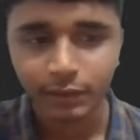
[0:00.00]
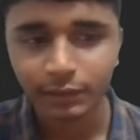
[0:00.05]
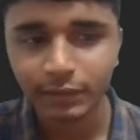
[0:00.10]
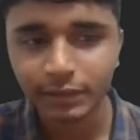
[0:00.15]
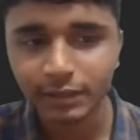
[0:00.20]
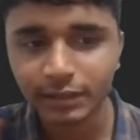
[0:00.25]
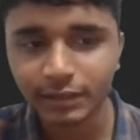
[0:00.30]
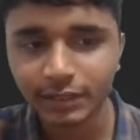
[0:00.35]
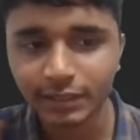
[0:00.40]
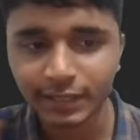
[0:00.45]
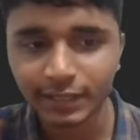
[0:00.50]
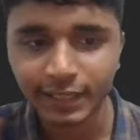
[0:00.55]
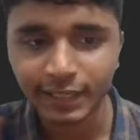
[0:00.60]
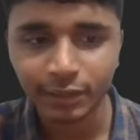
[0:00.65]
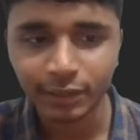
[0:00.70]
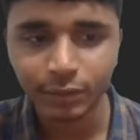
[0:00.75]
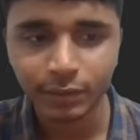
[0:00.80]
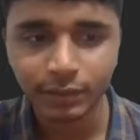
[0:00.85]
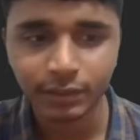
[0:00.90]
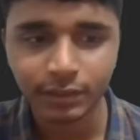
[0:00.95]
This is the
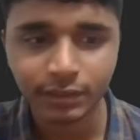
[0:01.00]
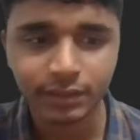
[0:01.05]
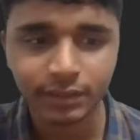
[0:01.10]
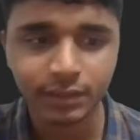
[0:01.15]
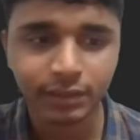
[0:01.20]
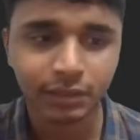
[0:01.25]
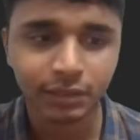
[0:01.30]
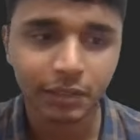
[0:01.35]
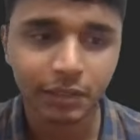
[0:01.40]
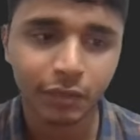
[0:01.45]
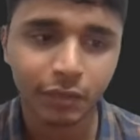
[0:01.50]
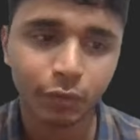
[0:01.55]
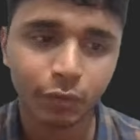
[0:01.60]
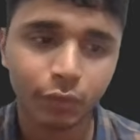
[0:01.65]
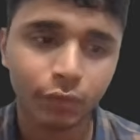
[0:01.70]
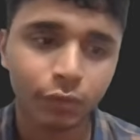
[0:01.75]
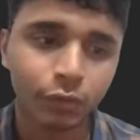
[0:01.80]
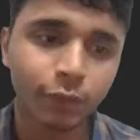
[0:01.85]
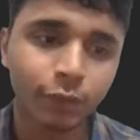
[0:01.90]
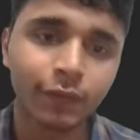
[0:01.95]
second row and this is the third
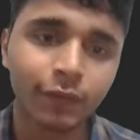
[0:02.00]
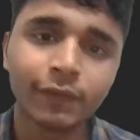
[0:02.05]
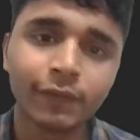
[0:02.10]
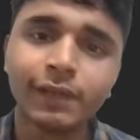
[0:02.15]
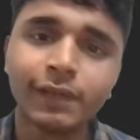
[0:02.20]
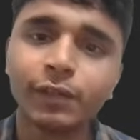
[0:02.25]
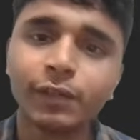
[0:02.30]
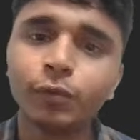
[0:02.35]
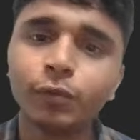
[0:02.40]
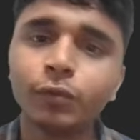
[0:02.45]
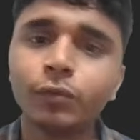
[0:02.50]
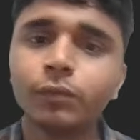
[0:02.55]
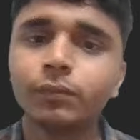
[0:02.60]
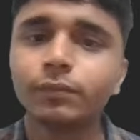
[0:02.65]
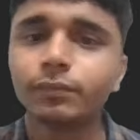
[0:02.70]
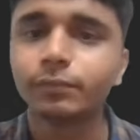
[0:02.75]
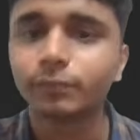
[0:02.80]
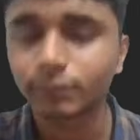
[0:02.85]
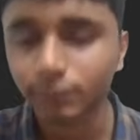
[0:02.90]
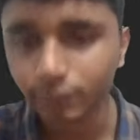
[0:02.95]
row. So when we will do
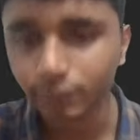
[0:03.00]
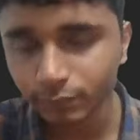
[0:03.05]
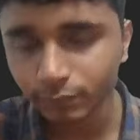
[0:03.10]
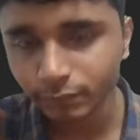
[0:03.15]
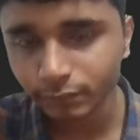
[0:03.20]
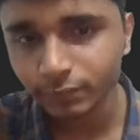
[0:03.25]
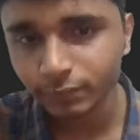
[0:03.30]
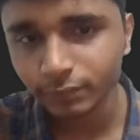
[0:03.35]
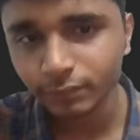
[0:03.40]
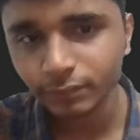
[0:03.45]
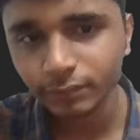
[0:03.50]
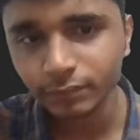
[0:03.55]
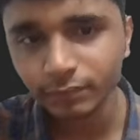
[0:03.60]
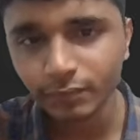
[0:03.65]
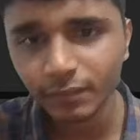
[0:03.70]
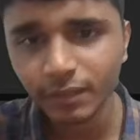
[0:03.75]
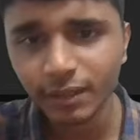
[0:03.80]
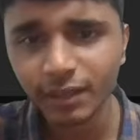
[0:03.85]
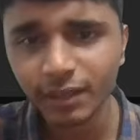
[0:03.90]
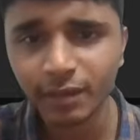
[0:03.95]

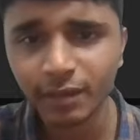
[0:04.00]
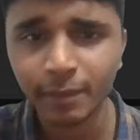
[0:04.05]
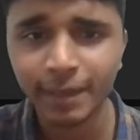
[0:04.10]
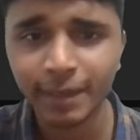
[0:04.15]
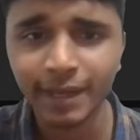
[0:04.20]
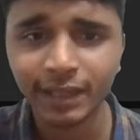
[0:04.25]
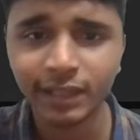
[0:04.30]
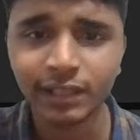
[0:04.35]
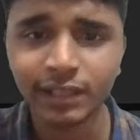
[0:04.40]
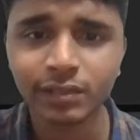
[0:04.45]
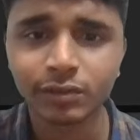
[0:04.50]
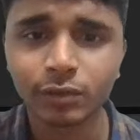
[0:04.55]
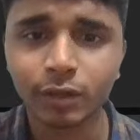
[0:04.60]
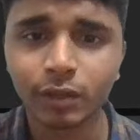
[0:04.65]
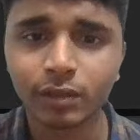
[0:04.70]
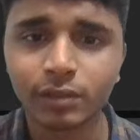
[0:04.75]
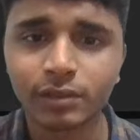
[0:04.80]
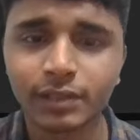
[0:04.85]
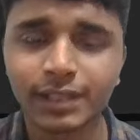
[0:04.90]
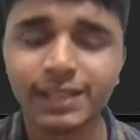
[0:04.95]
a matrix
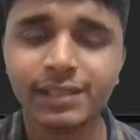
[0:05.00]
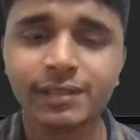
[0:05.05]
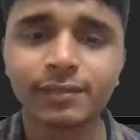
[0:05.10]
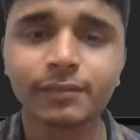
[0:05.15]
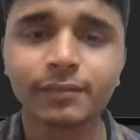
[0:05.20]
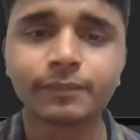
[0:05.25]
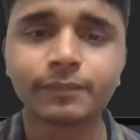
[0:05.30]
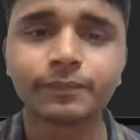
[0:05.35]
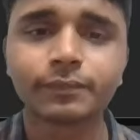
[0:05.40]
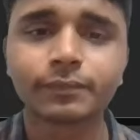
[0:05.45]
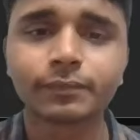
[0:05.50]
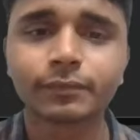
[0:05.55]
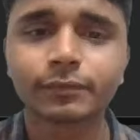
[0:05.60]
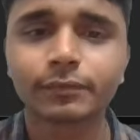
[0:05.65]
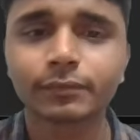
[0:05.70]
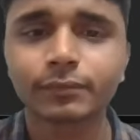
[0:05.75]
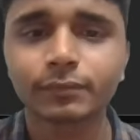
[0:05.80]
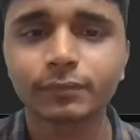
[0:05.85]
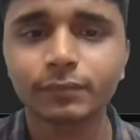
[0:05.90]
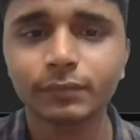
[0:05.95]
plot size,
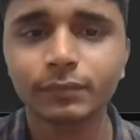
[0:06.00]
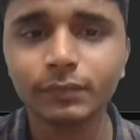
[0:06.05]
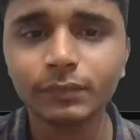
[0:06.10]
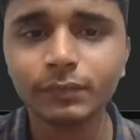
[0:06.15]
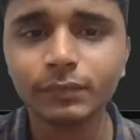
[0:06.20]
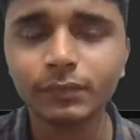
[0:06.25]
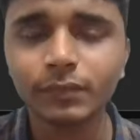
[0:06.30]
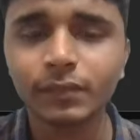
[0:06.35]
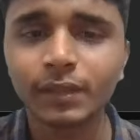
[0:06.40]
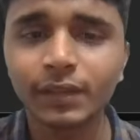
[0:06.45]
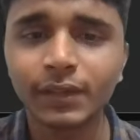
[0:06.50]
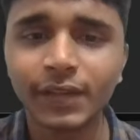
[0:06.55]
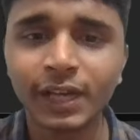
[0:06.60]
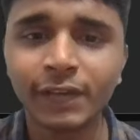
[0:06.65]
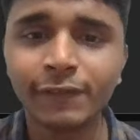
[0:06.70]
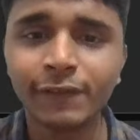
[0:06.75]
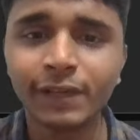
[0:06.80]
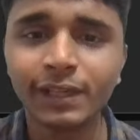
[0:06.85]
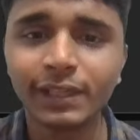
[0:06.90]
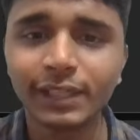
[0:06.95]

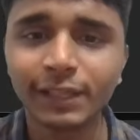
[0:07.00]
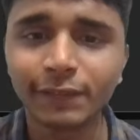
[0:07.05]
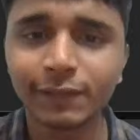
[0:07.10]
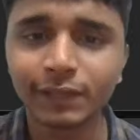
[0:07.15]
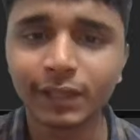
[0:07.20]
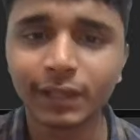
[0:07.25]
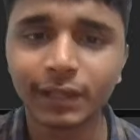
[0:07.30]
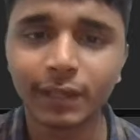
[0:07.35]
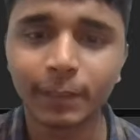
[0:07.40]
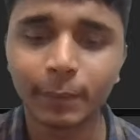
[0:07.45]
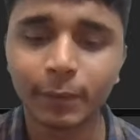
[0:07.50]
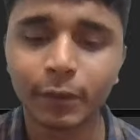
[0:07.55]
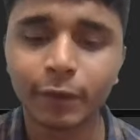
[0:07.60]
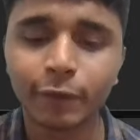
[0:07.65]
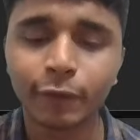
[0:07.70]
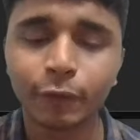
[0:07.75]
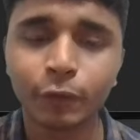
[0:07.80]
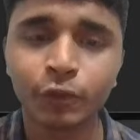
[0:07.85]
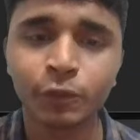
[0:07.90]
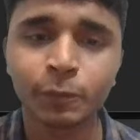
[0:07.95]
it will give the number
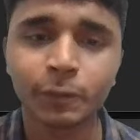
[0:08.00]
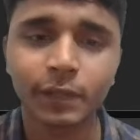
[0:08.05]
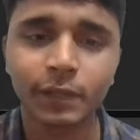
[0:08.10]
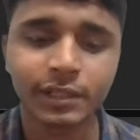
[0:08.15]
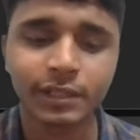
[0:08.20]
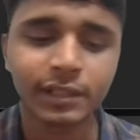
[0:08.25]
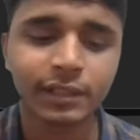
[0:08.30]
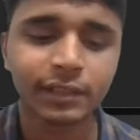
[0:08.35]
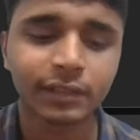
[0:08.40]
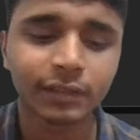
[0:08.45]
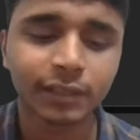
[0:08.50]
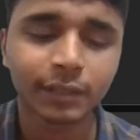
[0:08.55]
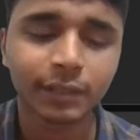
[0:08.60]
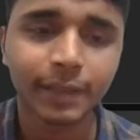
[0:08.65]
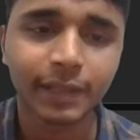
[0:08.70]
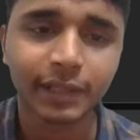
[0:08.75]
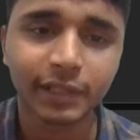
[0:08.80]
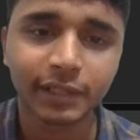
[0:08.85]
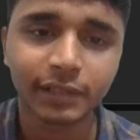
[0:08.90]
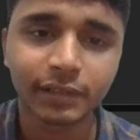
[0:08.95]
of rows present in the
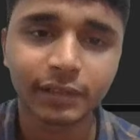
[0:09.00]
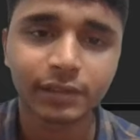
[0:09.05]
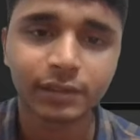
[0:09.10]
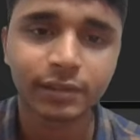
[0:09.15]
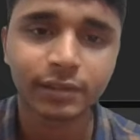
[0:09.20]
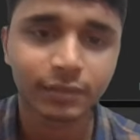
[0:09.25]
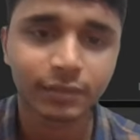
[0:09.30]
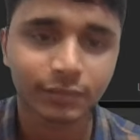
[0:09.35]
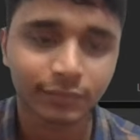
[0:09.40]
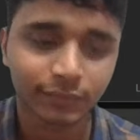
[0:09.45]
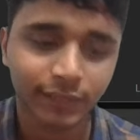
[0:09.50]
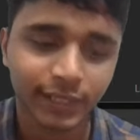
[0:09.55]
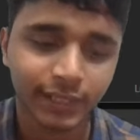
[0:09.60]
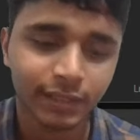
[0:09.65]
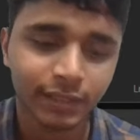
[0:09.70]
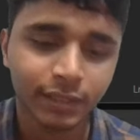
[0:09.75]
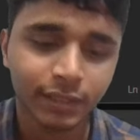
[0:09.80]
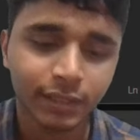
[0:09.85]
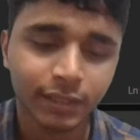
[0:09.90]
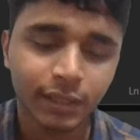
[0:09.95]
matrix,
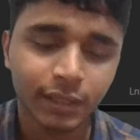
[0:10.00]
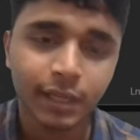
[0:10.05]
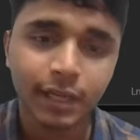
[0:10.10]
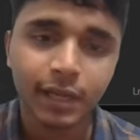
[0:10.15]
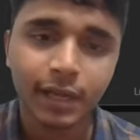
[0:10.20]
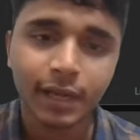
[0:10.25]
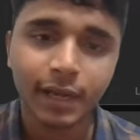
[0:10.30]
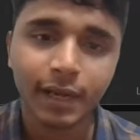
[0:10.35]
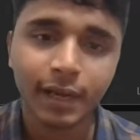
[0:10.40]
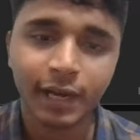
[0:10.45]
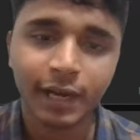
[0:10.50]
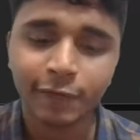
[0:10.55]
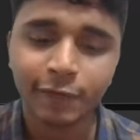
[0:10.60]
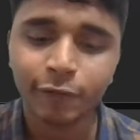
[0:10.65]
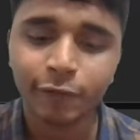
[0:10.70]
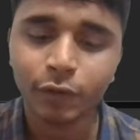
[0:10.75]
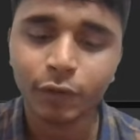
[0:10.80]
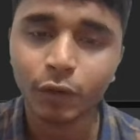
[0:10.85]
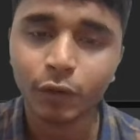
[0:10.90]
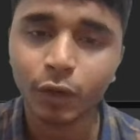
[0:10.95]
right?
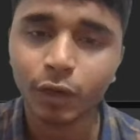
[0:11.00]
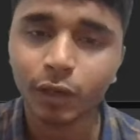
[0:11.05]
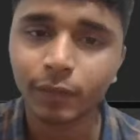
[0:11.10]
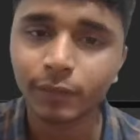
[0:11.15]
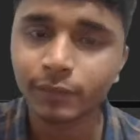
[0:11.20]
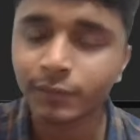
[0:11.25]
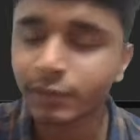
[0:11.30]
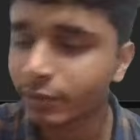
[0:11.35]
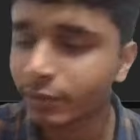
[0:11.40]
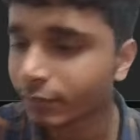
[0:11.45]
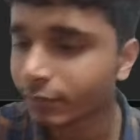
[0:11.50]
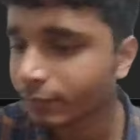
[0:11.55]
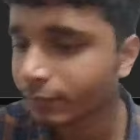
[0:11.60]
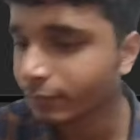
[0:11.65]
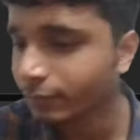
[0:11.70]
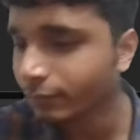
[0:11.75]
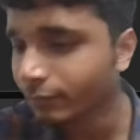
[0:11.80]
And for columns,